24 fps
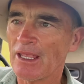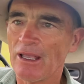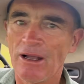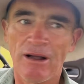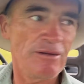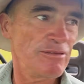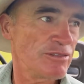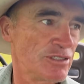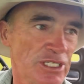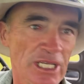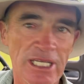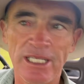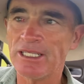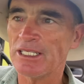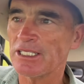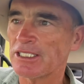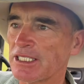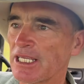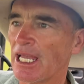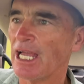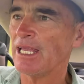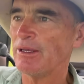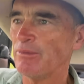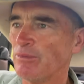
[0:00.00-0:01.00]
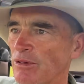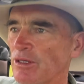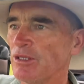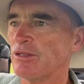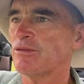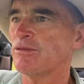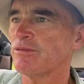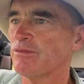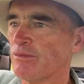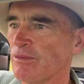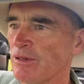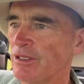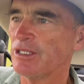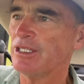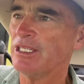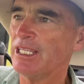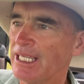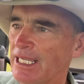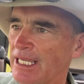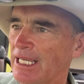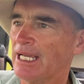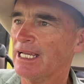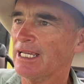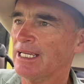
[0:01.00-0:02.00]
I've seen the same with
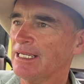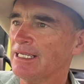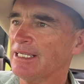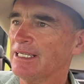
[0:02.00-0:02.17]
deer.